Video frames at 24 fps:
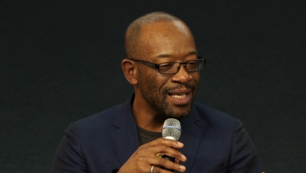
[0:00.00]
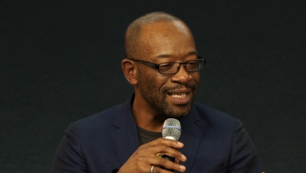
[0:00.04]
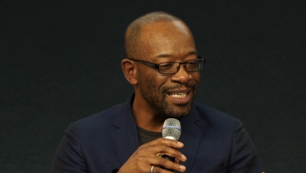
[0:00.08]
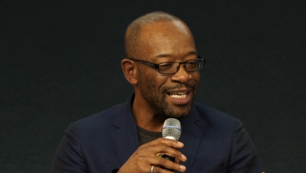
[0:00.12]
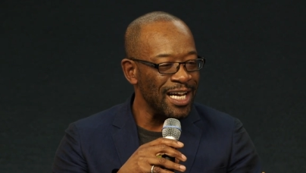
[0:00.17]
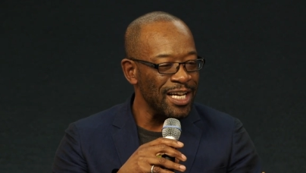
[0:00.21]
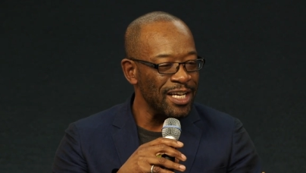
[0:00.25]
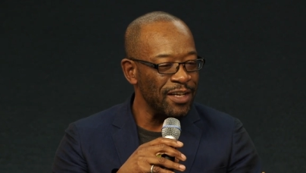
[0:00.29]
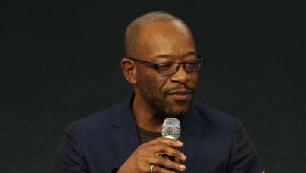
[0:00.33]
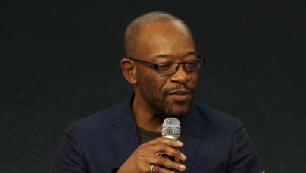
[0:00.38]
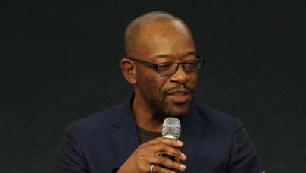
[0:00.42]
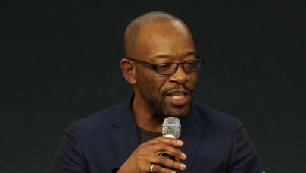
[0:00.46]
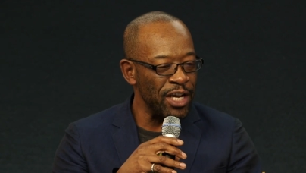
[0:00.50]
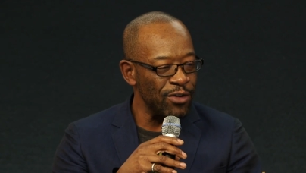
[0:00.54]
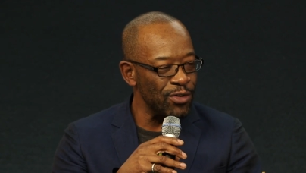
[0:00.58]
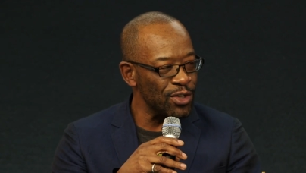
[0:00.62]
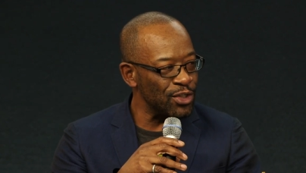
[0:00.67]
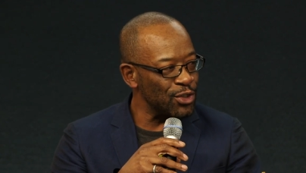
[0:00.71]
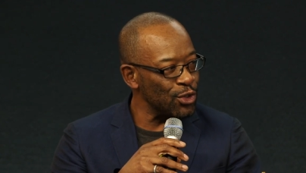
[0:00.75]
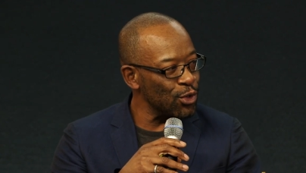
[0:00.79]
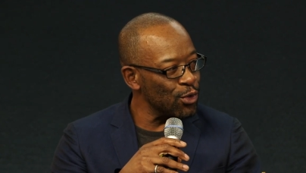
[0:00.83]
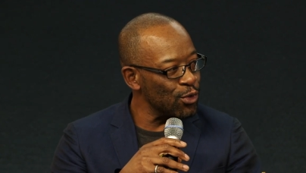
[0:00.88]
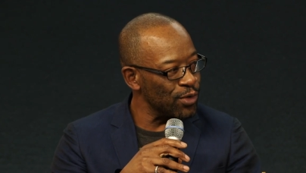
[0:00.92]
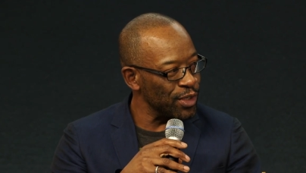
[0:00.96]
kind of
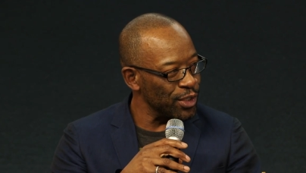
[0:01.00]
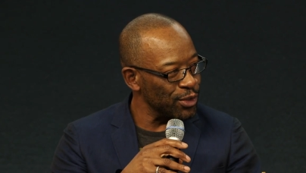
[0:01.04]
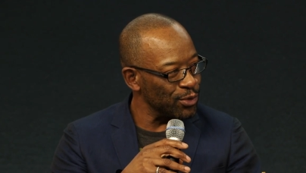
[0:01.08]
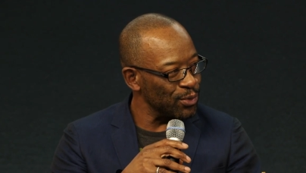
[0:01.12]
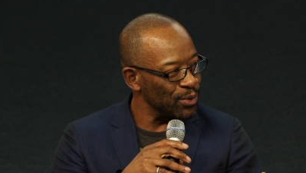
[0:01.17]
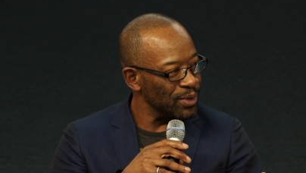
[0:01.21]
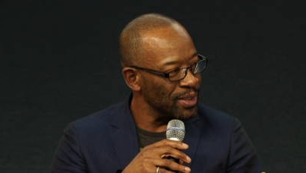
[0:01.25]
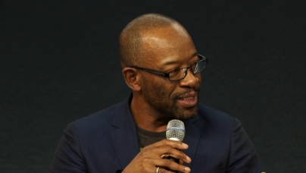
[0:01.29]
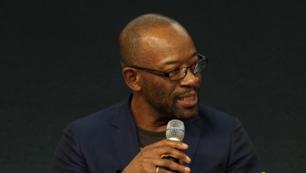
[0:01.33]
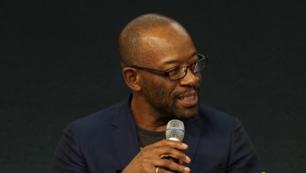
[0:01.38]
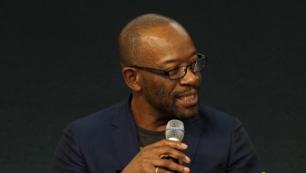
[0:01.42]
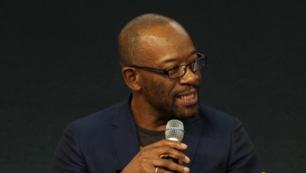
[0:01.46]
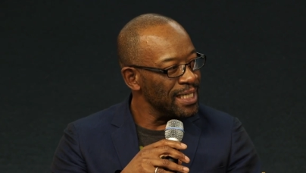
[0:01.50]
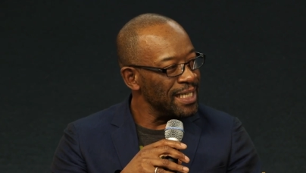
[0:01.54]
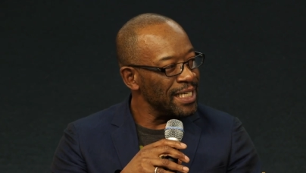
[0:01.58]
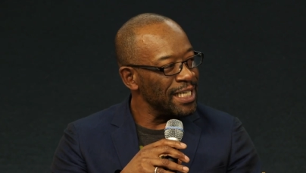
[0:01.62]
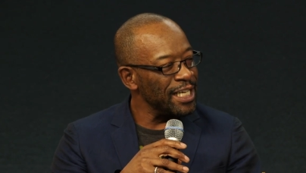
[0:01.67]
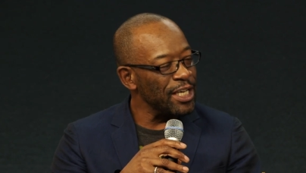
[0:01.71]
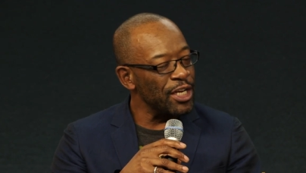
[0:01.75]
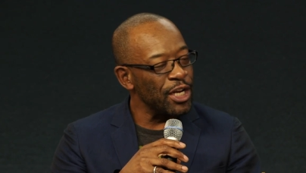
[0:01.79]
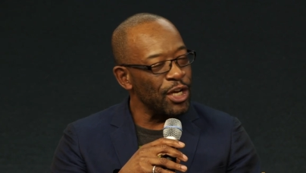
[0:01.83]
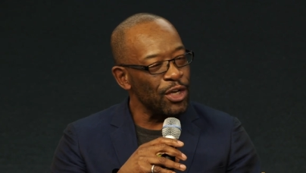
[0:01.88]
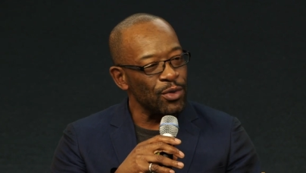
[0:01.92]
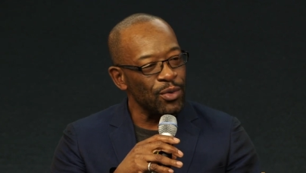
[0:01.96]
territorial
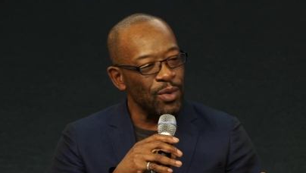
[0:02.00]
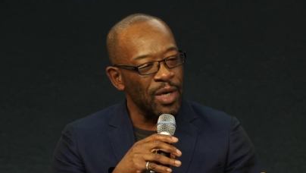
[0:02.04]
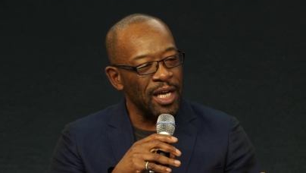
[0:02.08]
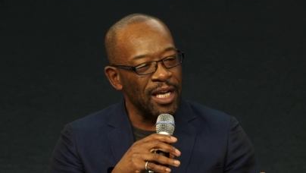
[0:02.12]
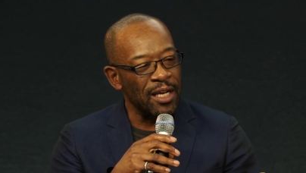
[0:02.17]
you know,